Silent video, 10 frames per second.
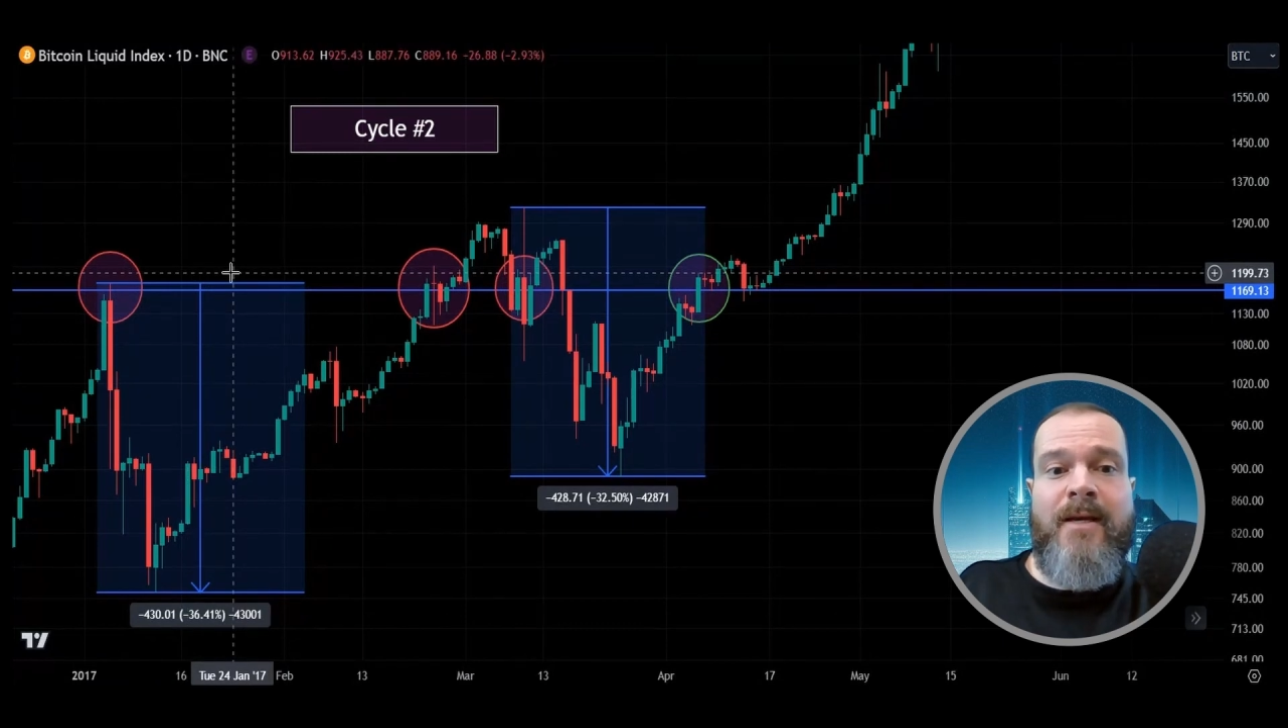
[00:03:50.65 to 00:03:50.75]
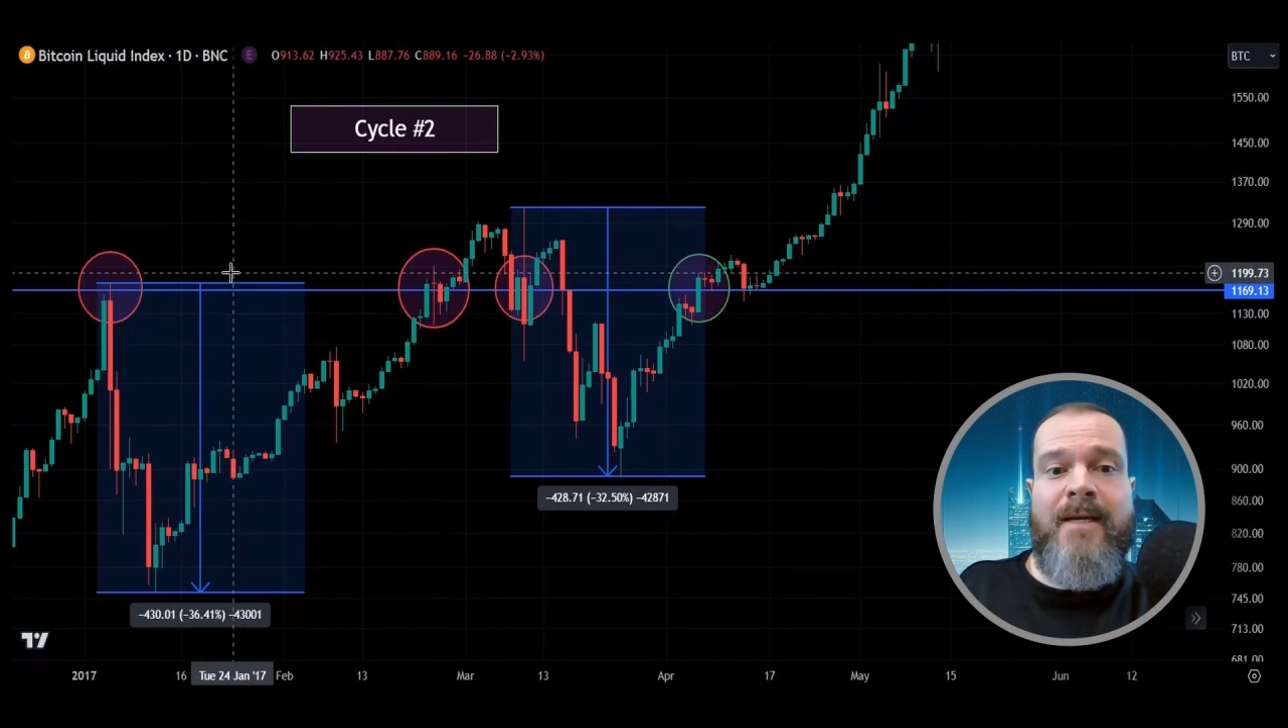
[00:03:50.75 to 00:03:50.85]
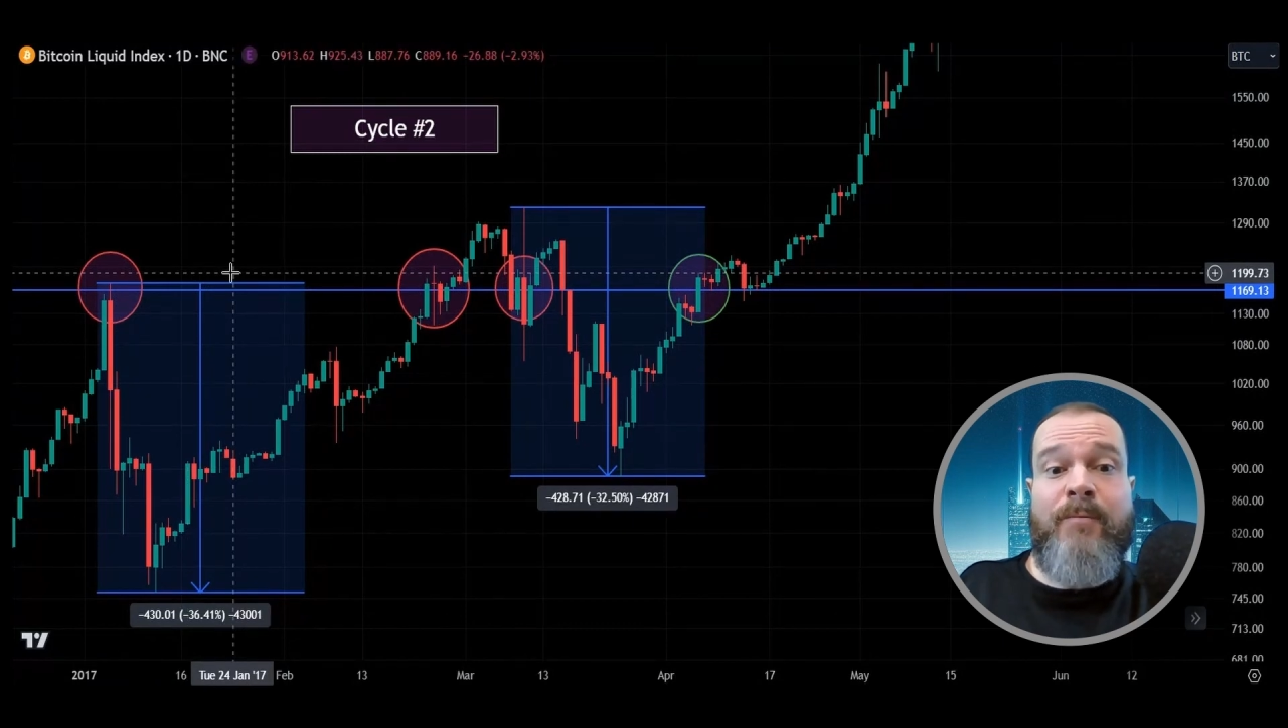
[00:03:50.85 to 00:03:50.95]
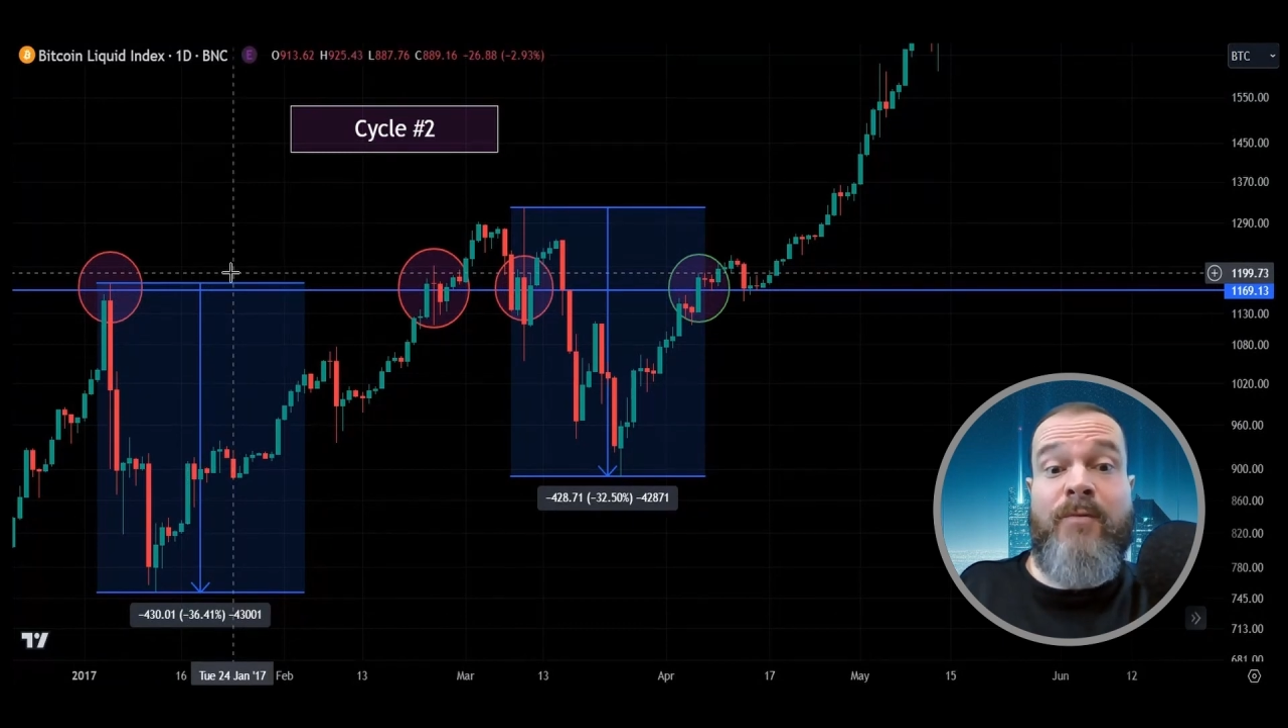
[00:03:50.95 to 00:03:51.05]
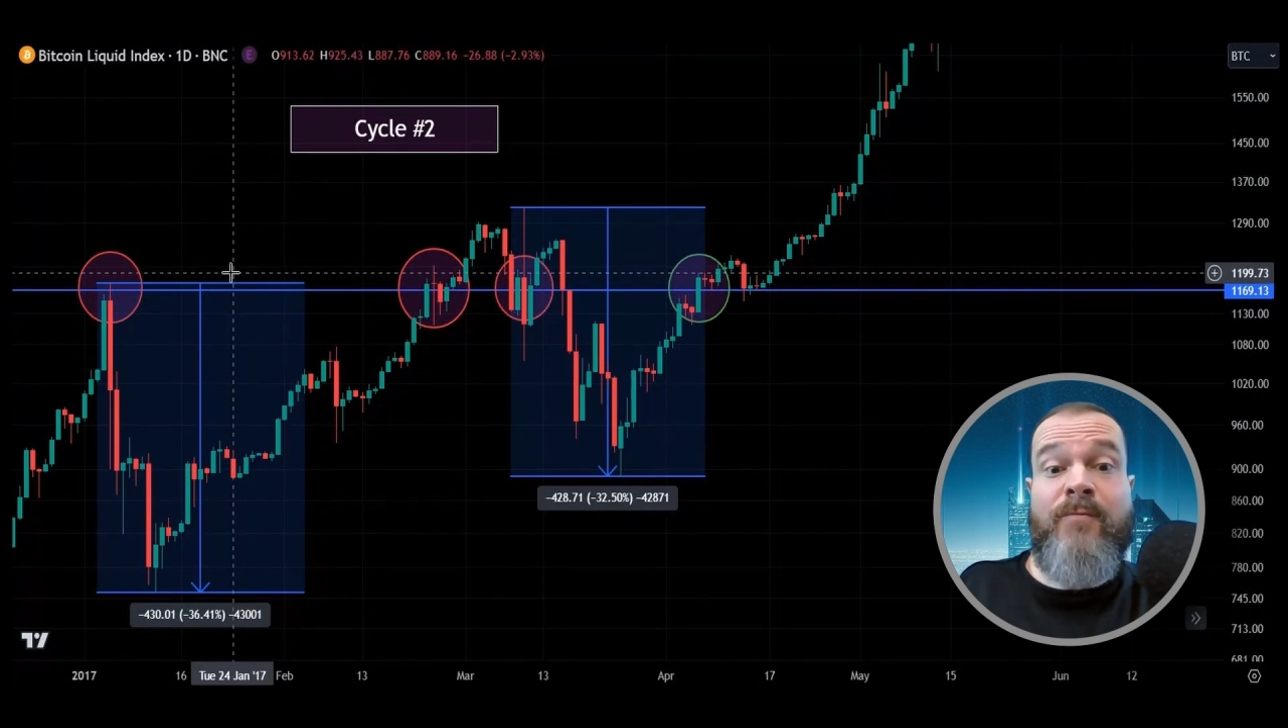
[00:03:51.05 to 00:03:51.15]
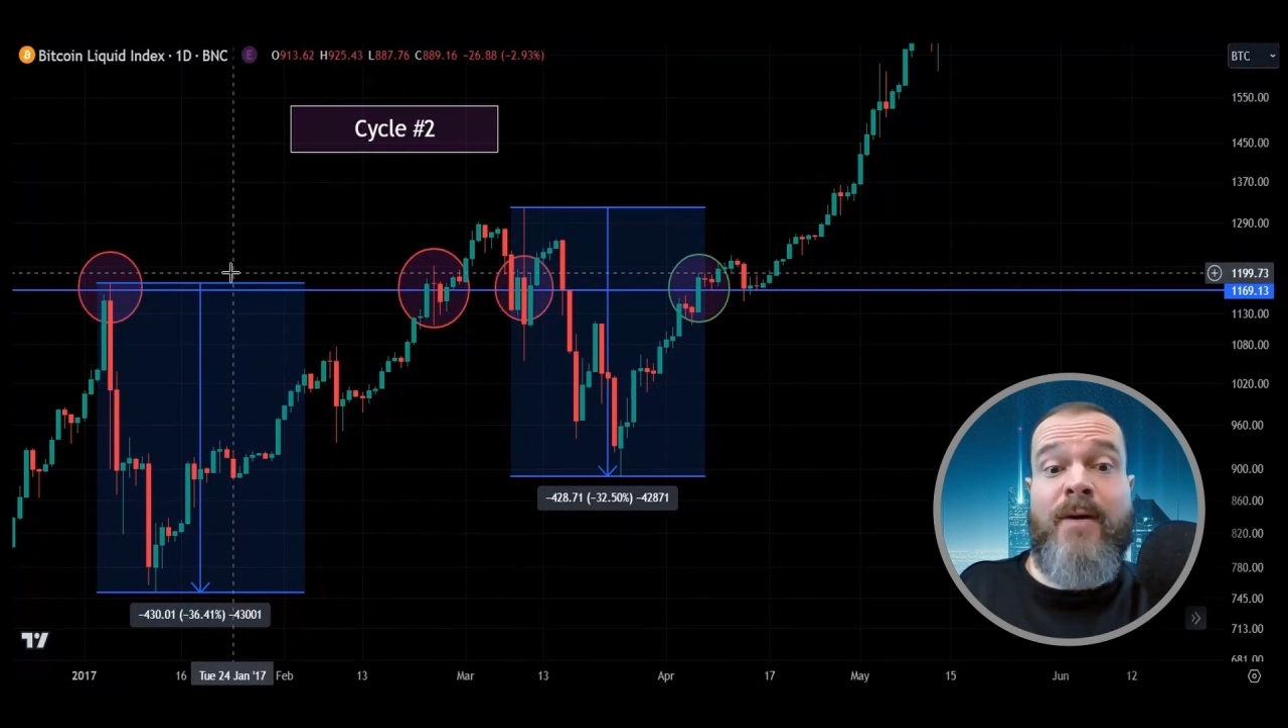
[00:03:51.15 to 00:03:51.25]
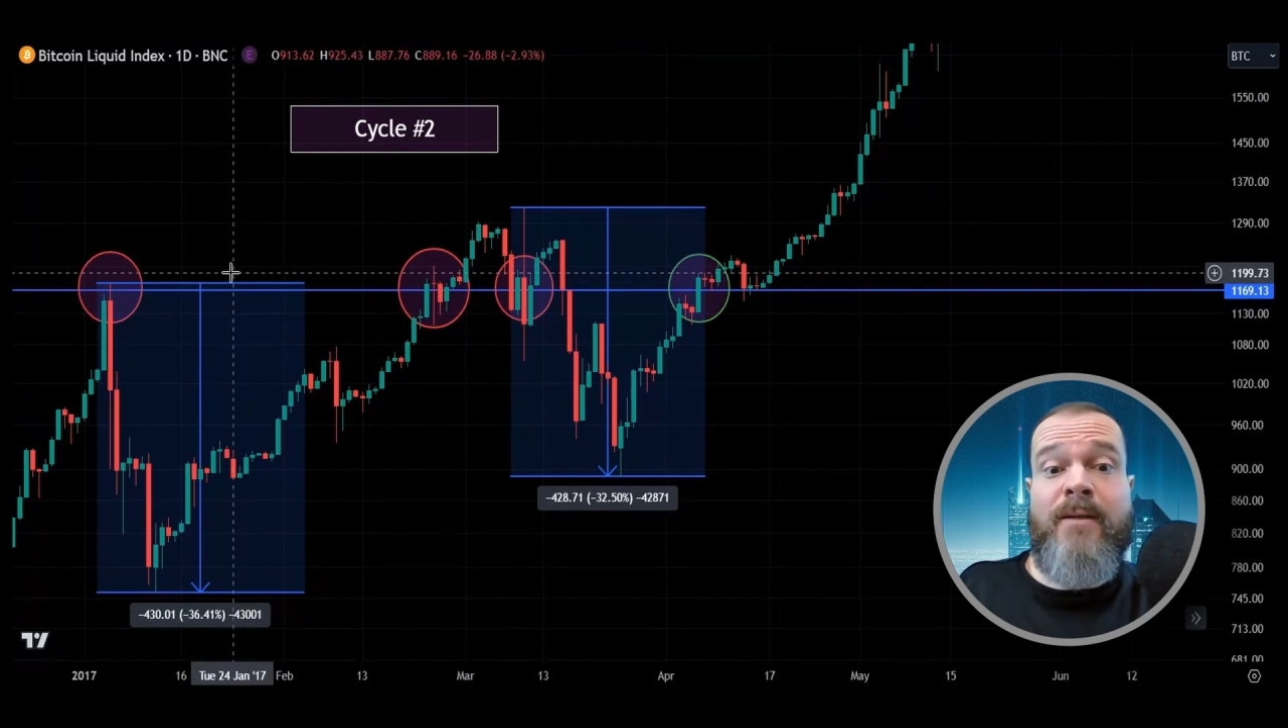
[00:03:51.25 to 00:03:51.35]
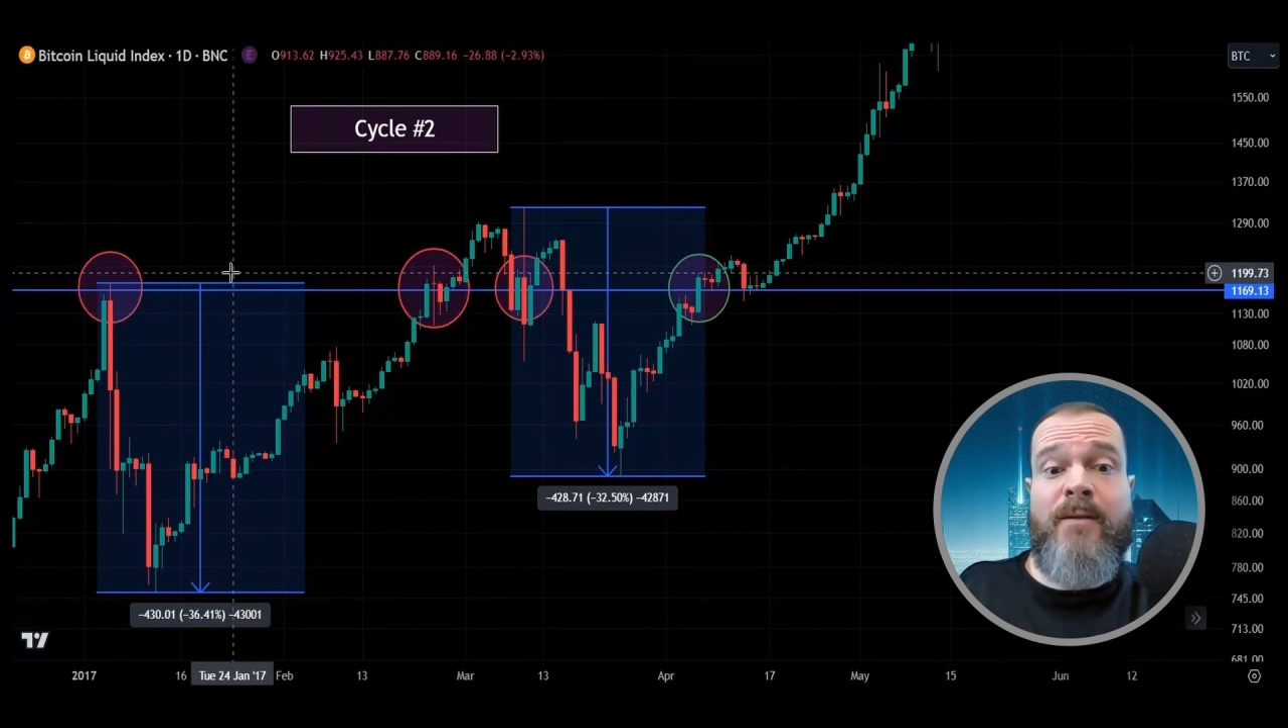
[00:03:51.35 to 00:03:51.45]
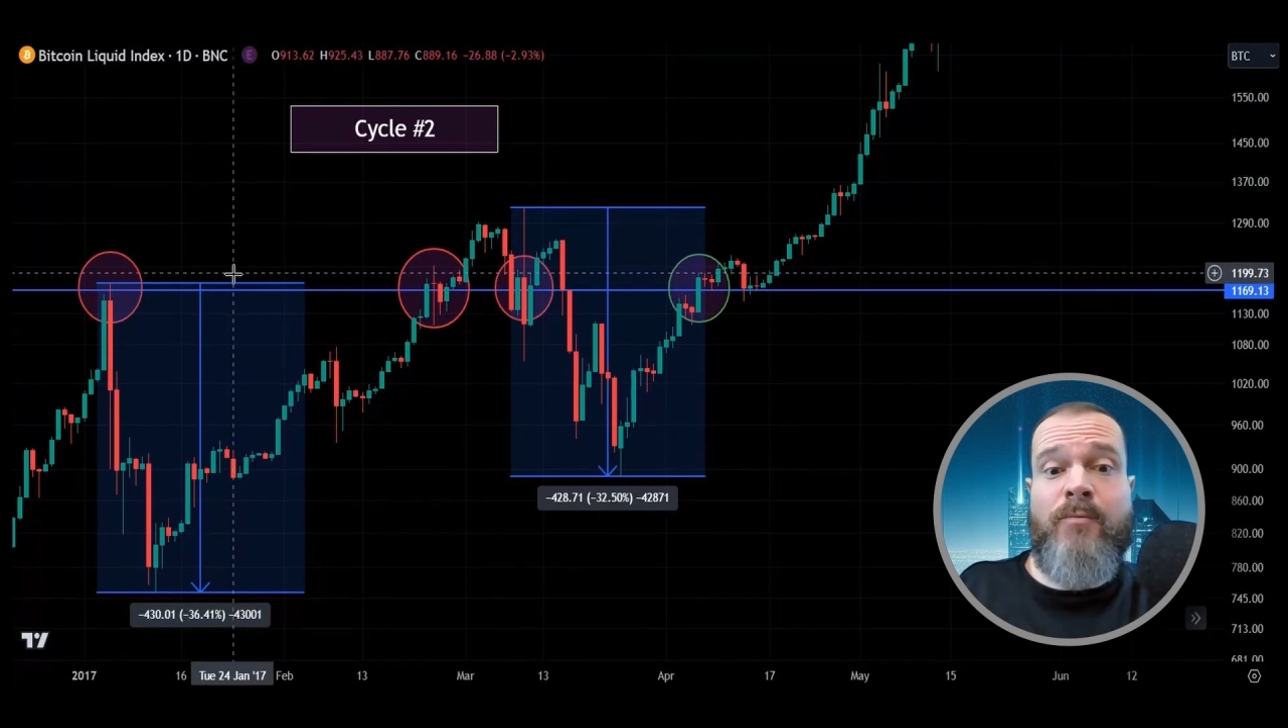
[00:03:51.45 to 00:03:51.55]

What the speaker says: and then we finally